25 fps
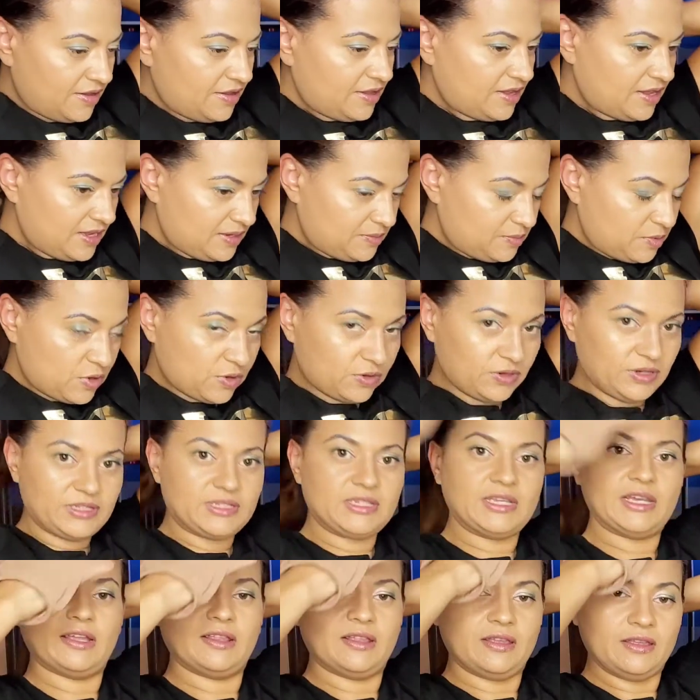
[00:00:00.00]
I
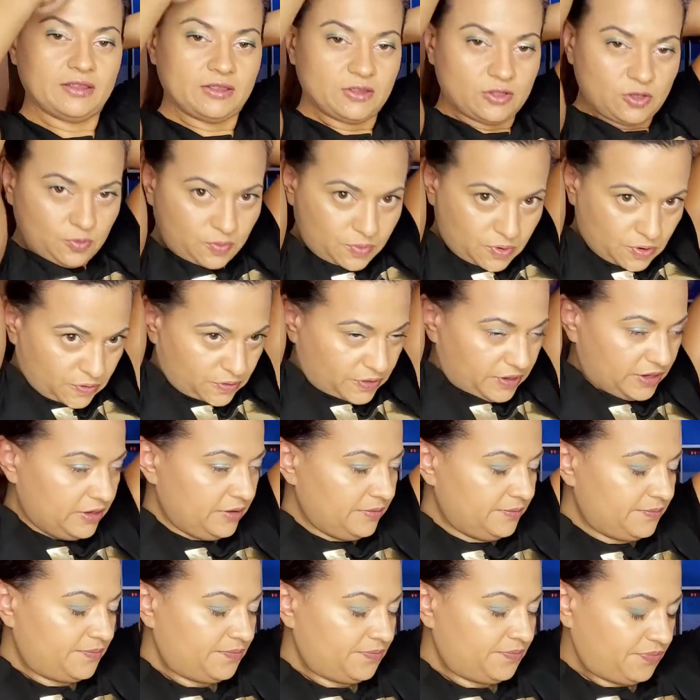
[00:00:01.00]
ponytail it, low pony,
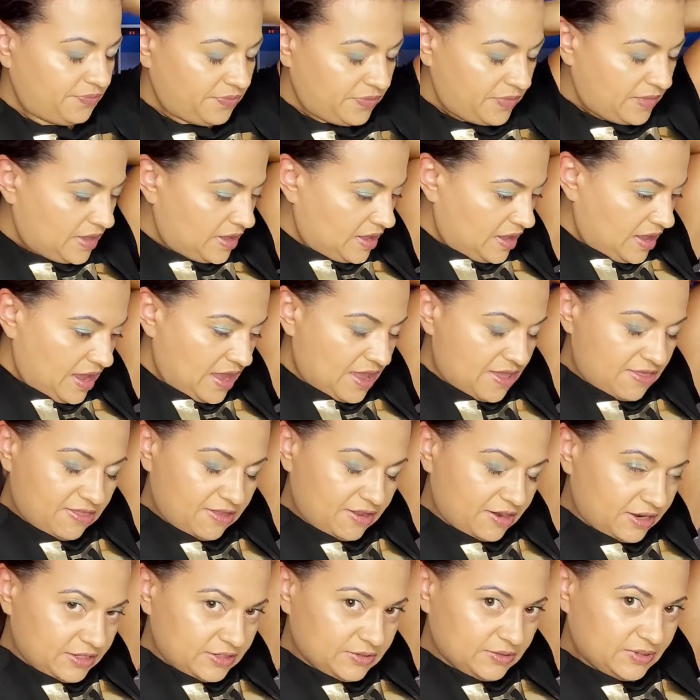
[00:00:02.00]
and then
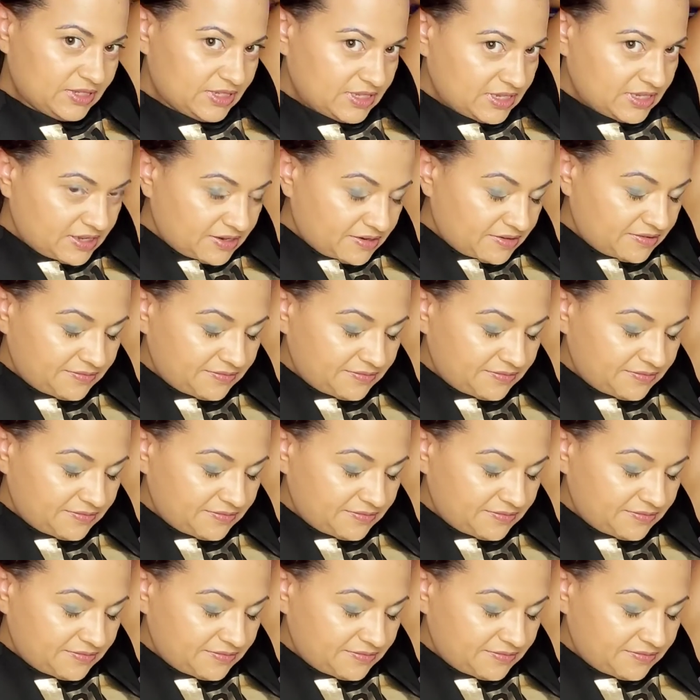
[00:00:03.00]
I twist it.